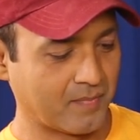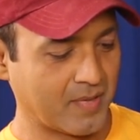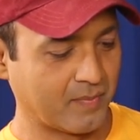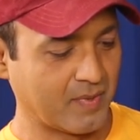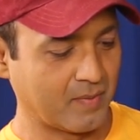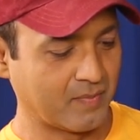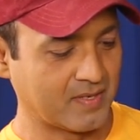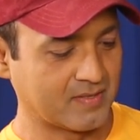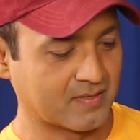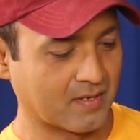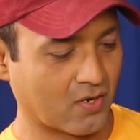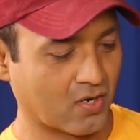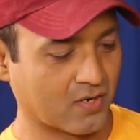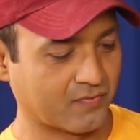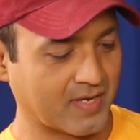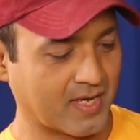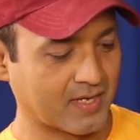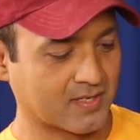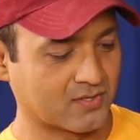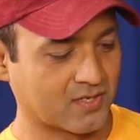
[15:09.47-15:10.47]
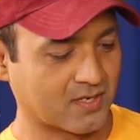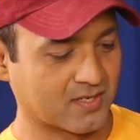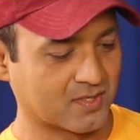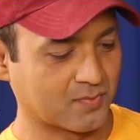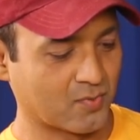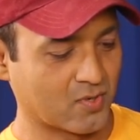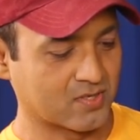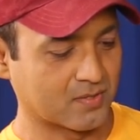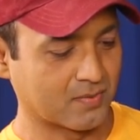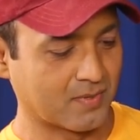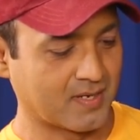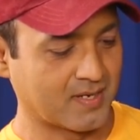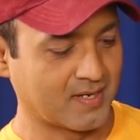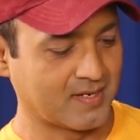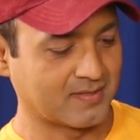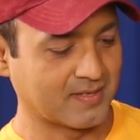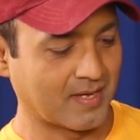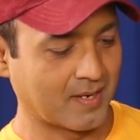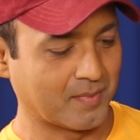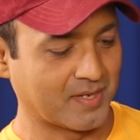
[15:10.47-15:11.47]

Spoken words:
Baby means a lot of extra responsibilities,